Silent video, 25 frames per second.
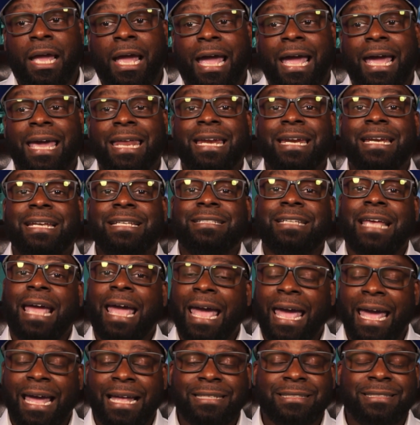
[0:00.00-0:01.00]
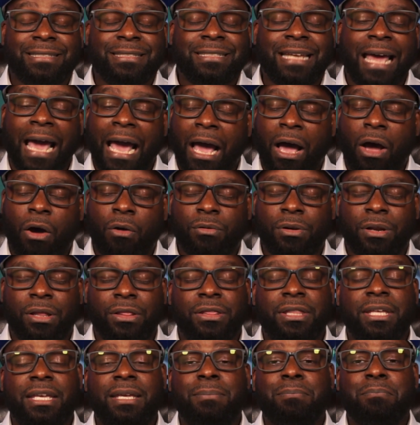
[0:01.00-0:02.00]
And it is hands down
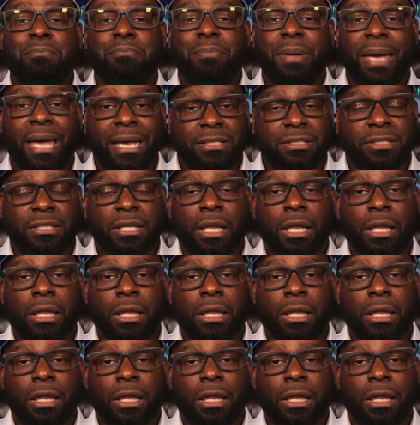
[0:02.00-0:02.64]
the best